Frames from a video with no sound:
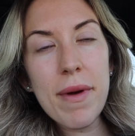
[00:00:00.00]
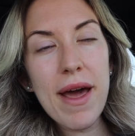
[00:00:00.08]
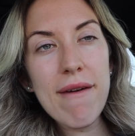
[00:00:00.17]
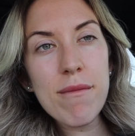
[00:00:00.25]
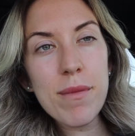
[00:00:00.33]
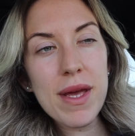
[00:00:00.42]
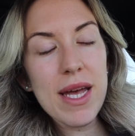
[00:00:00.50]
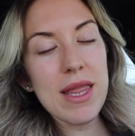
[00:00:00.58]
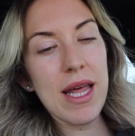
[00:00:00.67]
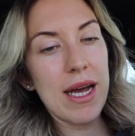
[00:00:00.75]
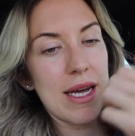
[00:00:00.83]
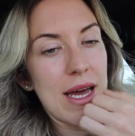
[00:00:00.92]
but I haven't
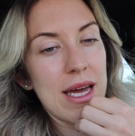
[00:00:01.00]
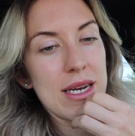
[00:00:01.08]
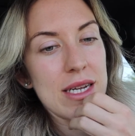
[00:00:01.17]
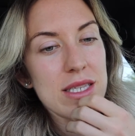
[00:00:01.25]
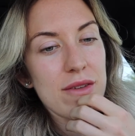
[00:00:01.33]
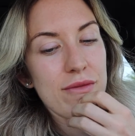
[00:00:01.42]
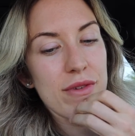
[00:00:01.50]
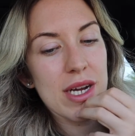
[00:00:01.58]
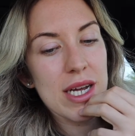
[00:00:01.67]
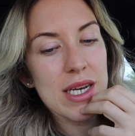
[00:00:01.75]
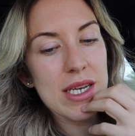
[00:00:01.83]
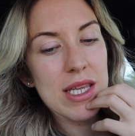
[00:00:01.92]
planned that yet, and it's
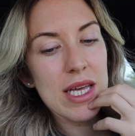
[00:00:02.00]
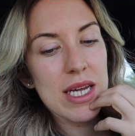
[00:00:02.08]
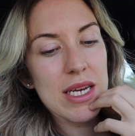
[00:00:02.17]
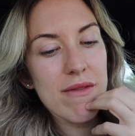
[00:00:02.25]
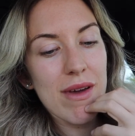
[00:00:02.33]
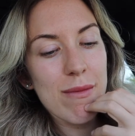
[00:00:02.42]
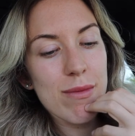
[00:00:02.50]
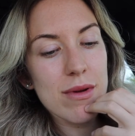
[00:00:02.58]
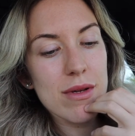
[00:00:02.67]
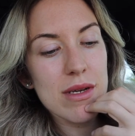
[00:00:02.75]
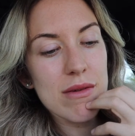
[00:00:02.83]
freaking the end of April.